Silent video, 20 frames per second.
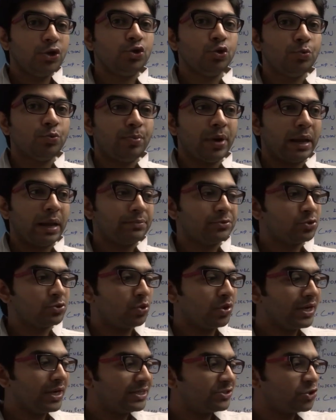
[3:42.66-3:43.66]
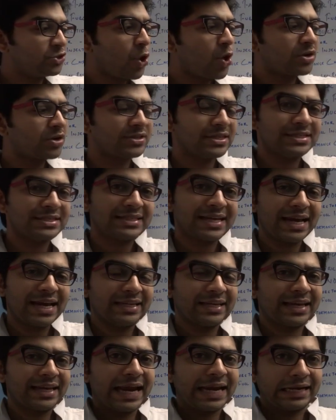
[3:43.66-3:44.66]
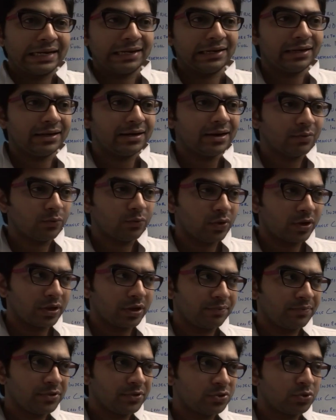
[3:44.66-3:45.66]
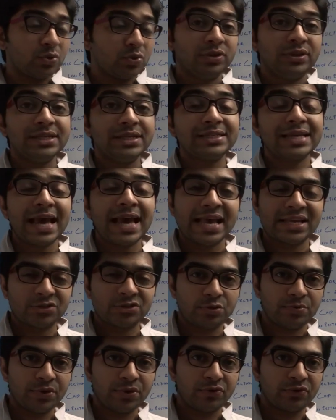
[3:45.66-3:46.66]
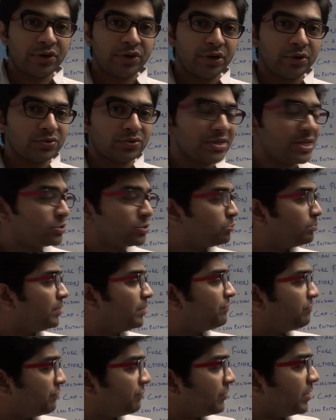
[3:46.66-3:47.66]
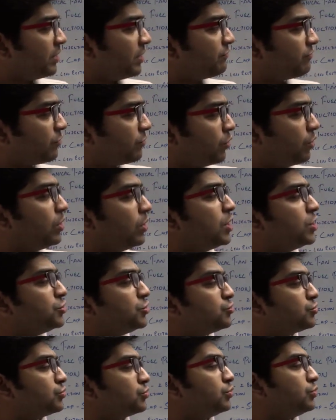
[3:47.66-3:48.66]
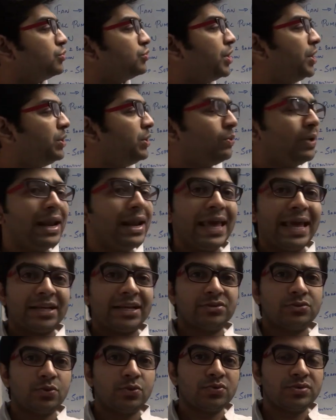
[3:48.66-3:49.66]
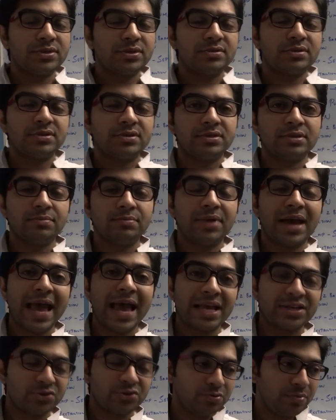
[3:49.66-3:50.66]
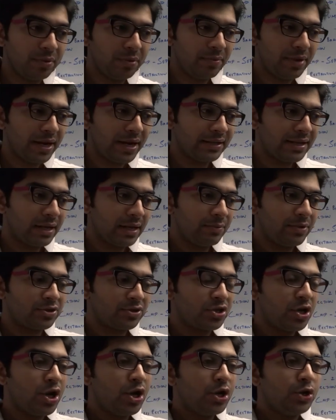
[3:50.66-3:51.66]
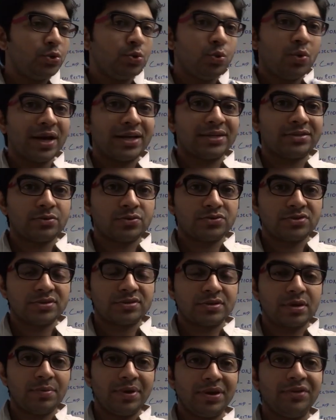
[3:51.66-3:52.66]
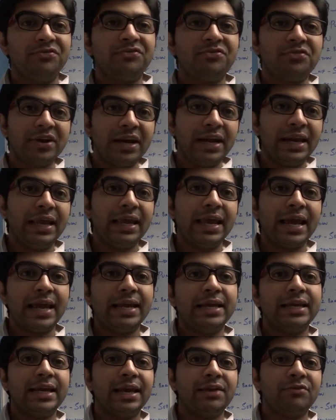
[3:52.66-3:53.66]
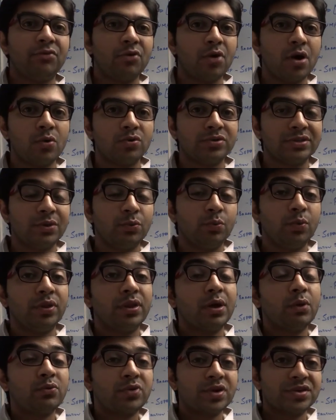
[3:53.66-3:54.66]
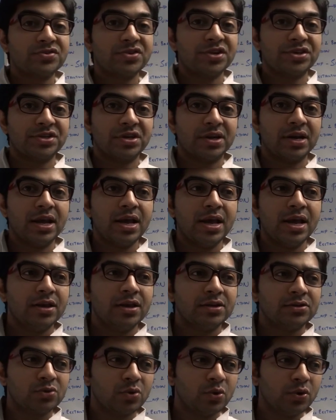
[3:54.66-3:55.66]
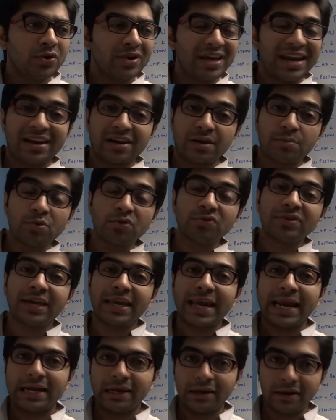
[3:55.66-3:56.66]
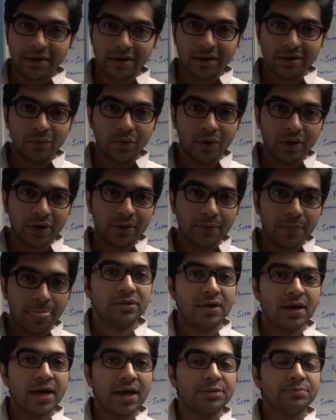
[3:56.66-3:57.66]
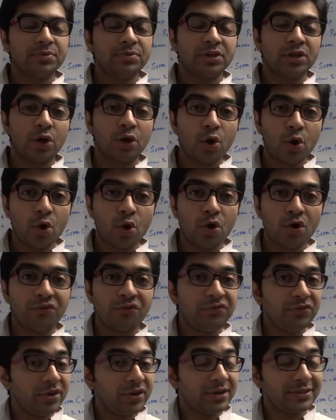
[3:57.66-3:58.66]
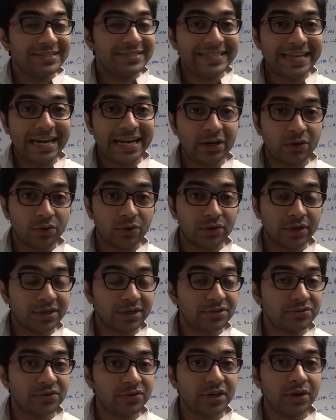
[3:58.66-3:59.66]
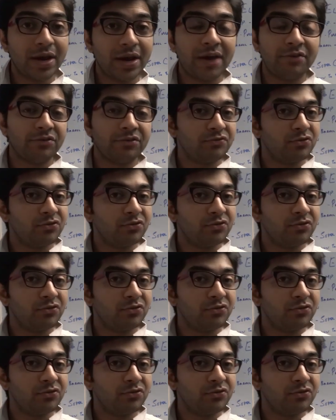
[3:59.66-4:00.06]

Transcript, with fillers: two pipes so it chokes inside the catalytic converter so this has to be reduced there should be free flow true dual exhaust system has to be made that means two exhaust is coming freely and it can flow outside without restriction so you can remove the catalytic converter as per the law of your state or the country you have to